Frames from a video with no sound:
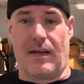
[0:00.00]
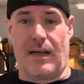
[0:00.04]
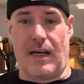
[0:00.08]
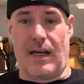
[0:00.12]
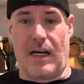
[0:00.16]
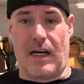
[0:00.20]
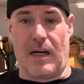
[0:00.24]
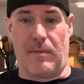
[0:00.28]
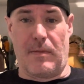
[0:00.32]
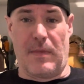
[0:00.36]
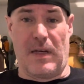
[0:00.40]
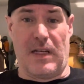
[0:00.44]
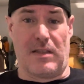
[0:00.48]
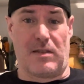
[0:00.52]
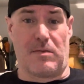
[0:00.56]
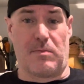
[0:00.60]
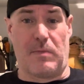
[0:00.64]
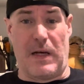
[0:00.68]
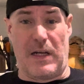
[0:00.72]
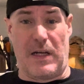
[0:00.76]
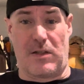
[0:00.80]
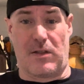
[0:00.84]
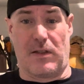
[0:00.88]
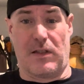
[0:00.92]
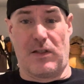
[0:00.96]
and
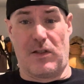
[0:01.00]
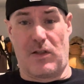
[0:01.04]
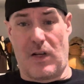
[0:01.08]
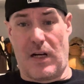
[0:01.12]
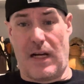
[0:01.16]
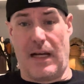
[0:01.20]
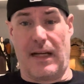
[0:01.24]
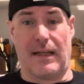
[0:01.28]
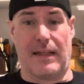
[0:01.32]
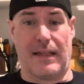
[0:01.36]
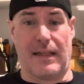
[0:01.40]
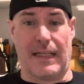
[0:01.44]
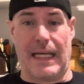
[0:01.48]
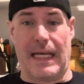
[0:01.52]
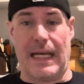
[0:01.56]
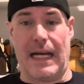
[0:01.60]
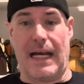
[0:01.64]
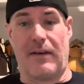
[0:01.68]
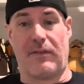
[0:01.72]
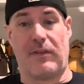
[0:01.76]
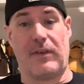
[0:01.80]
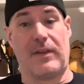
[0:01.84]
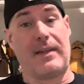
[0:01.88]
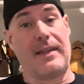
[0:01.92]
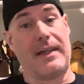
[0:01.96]
especially trying to get
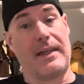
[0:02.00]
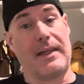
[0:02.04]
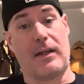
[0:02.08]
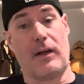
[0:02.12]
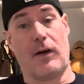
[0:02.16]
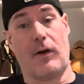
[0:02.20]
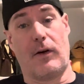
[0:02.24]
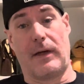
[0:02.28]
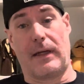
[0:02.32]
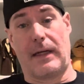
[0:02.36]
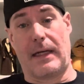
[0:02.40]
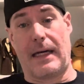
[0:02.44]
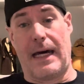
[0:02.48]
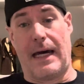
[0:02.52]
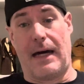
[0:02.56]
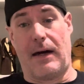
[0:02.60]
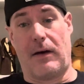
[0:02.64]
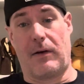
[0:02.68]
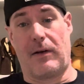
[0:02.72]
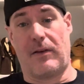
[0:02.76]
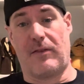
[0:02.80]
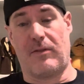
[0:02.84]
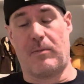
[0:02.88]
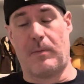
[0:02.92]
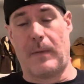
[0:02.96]
everything going
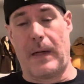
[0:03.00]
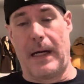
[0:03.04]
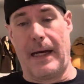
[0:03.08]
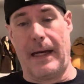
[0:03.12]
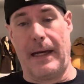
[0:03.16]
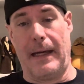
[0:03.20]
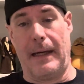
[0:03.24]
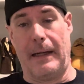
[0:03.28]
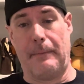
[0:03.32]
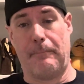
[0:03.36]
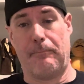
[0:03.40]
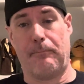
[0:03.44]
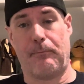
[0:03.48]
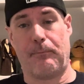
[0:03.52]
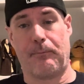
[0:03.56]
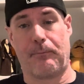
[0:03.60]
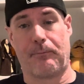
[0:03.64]
out of my